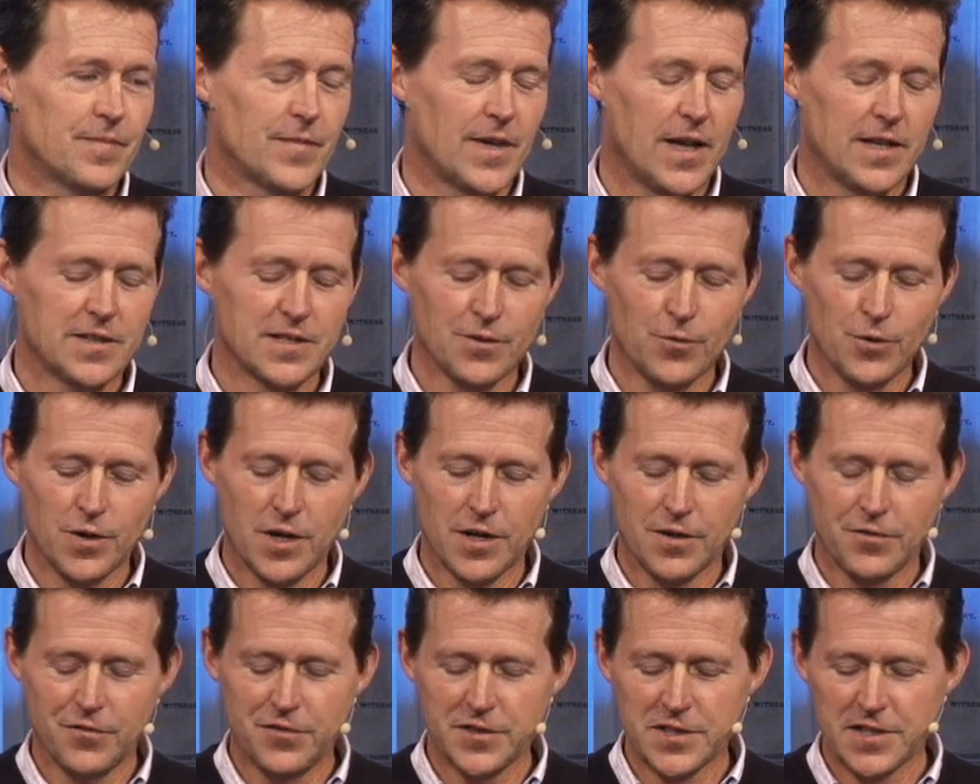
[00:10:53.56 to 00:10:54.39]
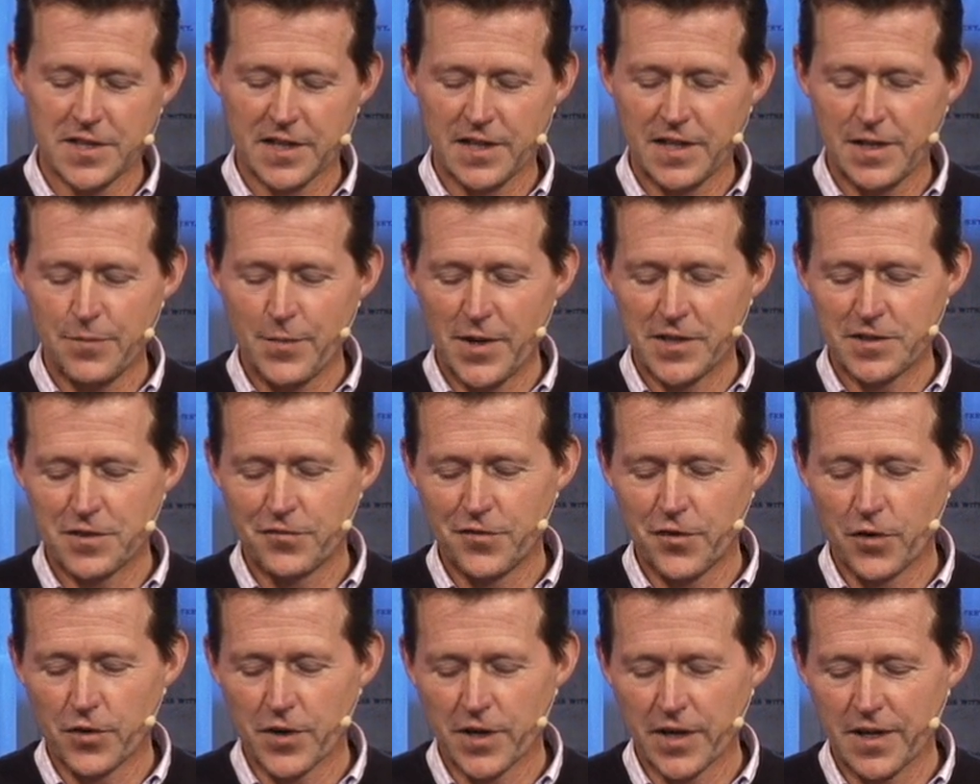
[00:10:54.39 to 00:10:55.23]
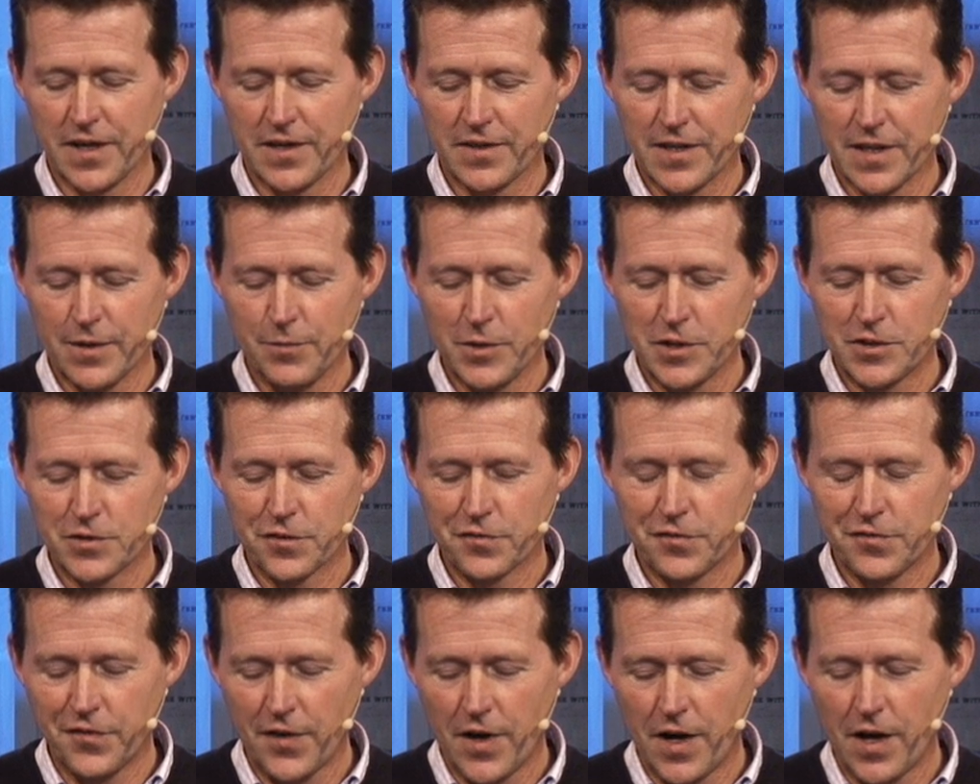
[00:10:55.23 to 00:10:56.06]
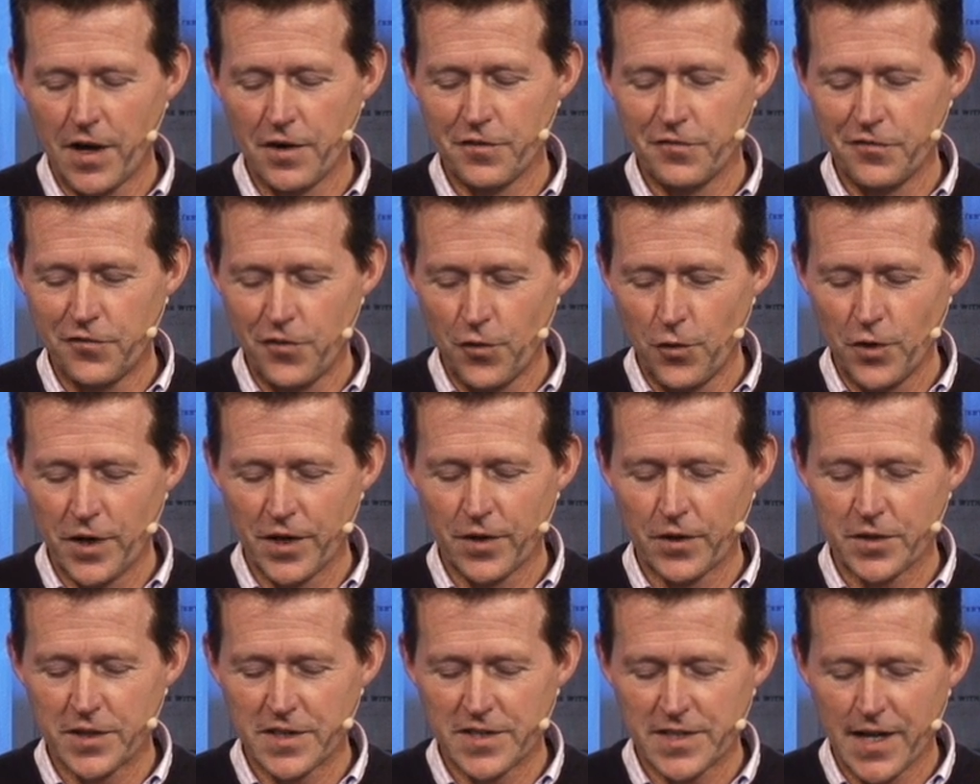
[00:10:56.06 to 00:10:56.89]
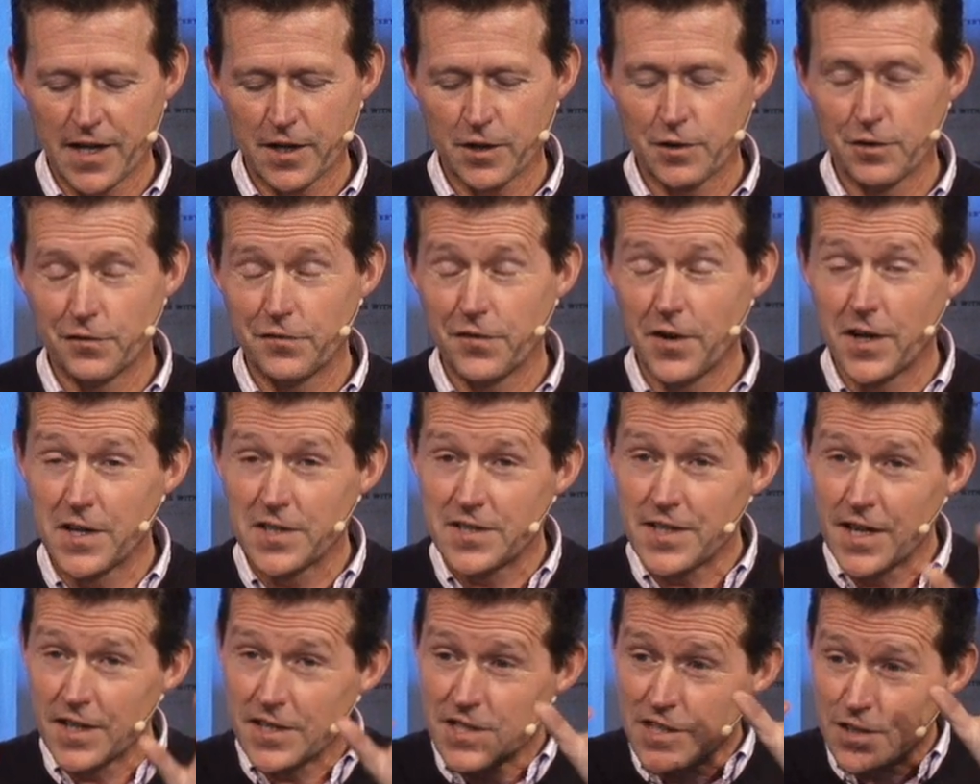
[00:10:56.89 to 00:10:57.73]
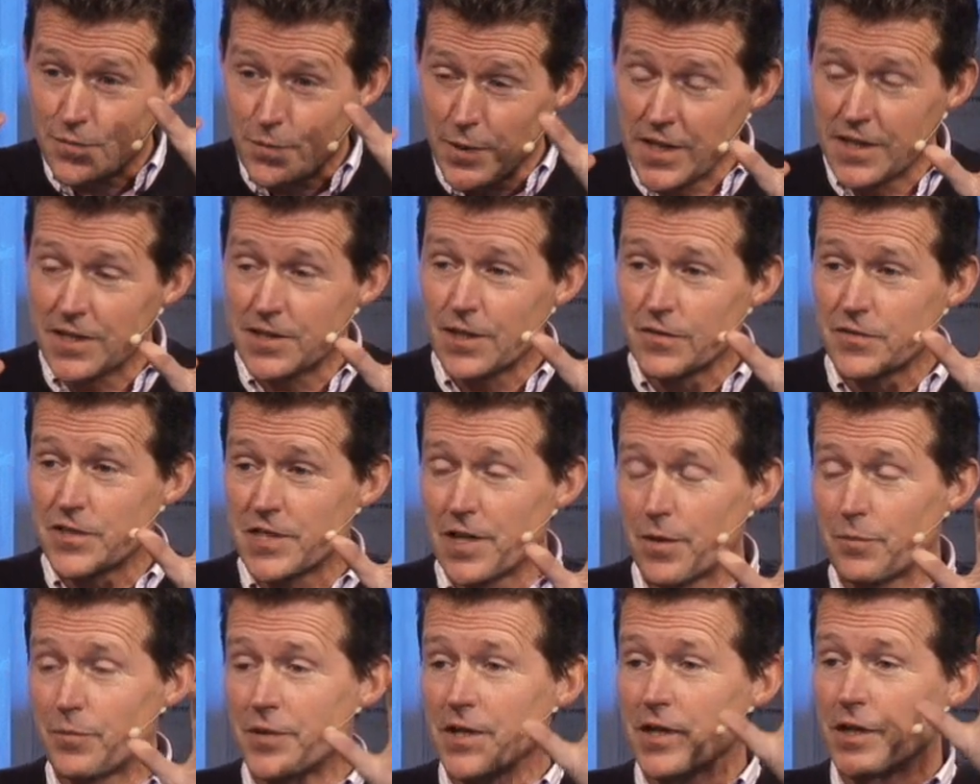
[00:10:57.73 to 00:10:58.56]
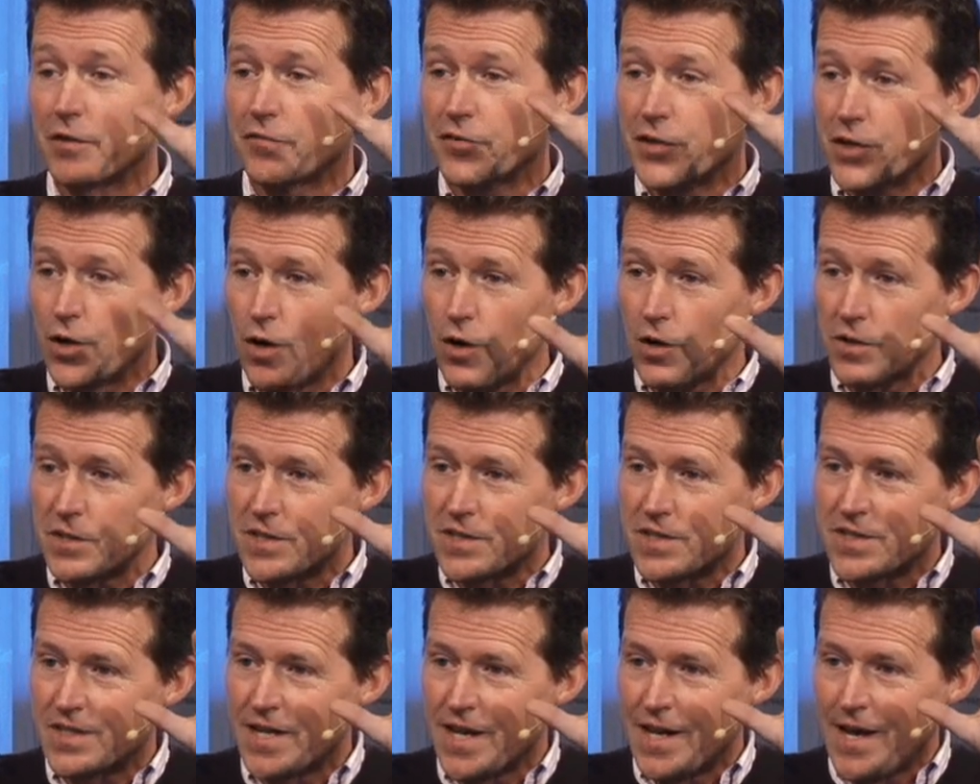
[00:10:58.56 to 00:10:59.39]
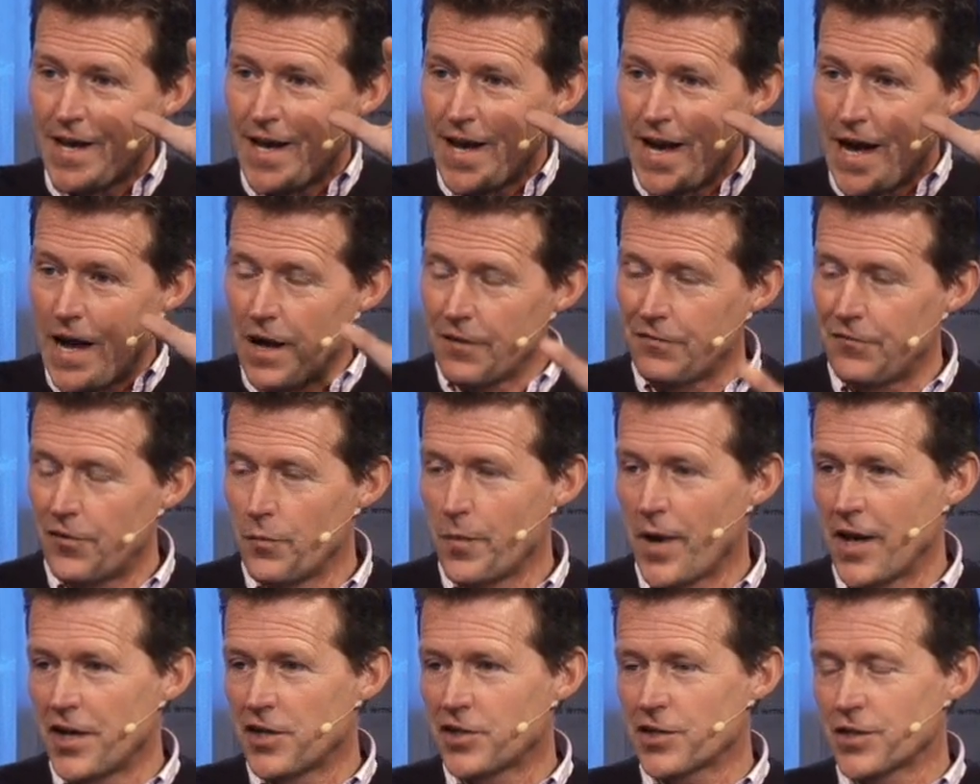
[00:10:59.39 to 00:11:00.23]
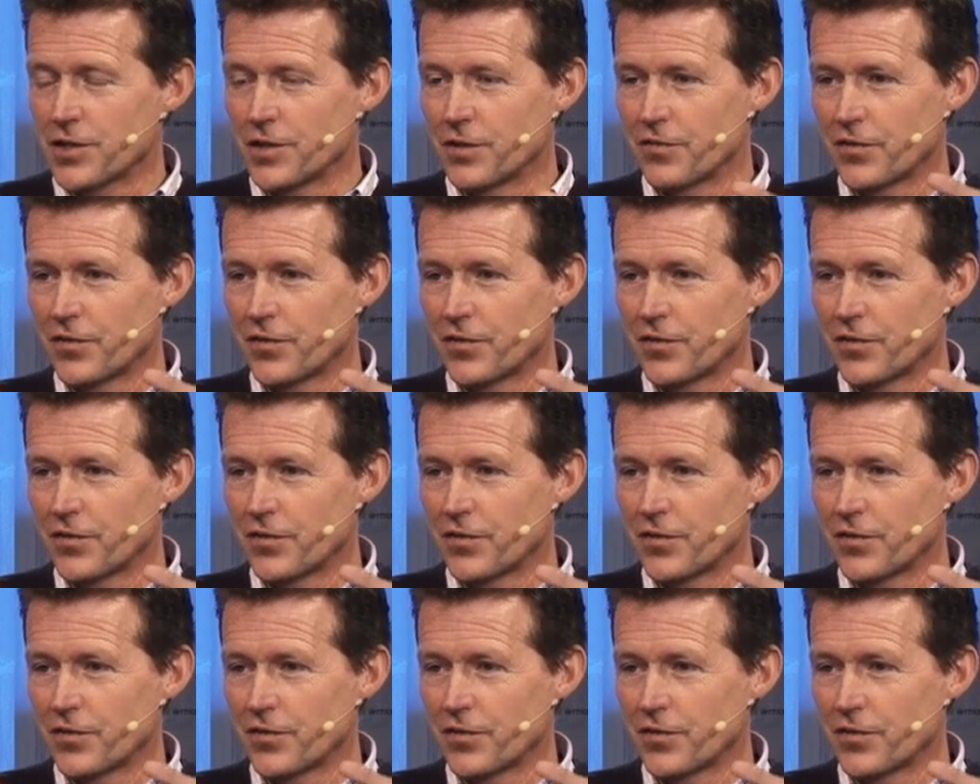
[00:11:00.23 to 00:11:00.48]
as it were, physically, metaphorically. The image of fire falling on a sacrifice, that speaks of something of God's affirmation,